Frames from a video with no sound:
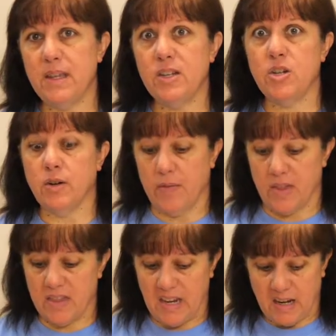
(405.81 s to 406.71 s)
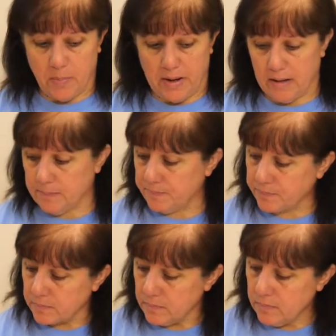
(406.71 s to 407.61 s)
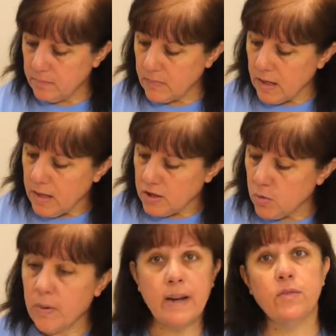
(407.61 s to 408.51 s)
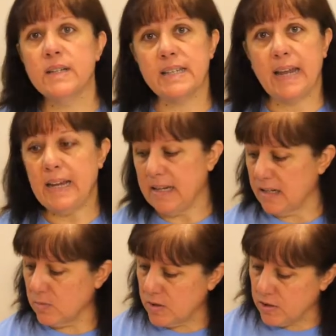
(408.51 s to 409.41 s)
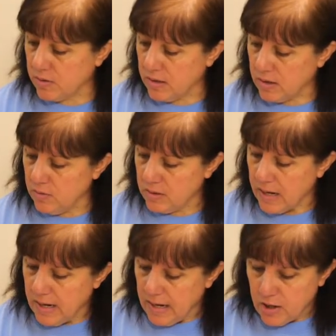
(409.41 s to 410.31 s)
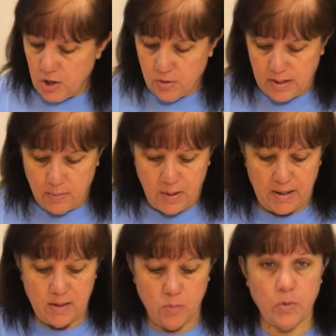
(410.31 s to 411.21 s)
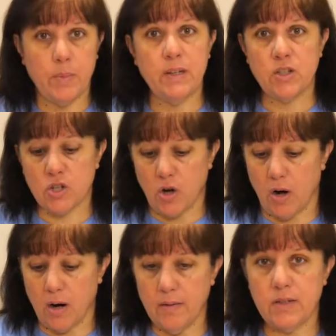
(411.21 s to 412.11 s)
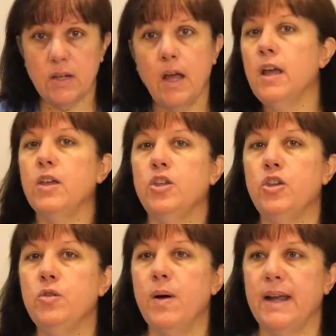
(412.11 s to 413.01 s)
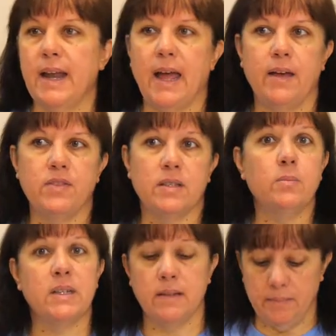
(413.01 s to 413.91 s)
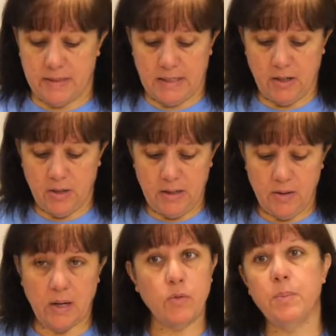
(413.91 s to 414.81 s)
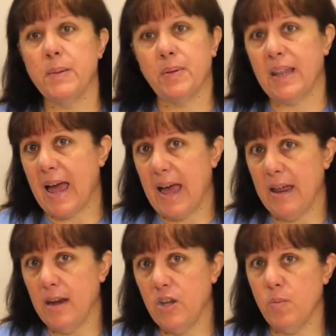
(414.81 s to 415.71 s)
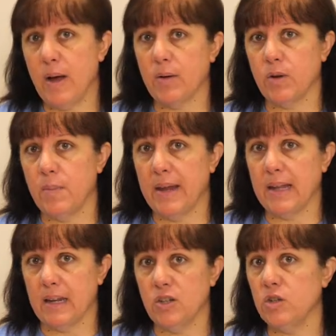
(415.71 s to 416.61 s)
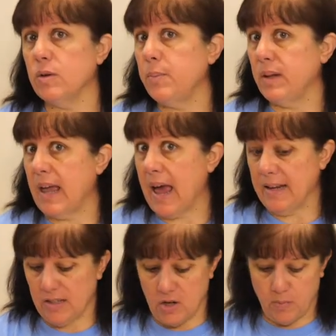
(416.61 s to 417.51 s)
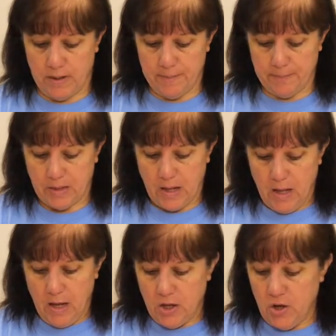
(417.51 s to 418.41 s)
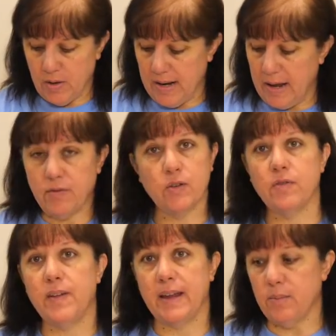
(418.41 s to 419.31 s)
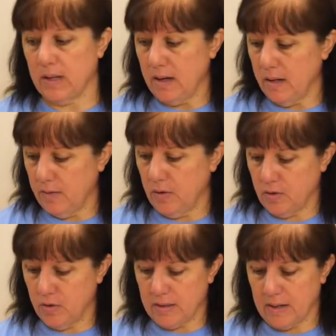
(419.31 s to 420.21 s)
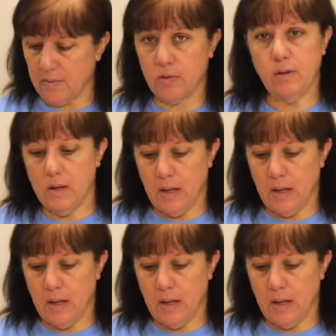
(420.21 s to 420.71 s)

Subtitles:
things you don't even think about. So whatever is handy is what you can use. You can make them ribbon scarves. You might have some material that would be plaid. You might want to make it into a plaid snowman. You can have your family, if you do several,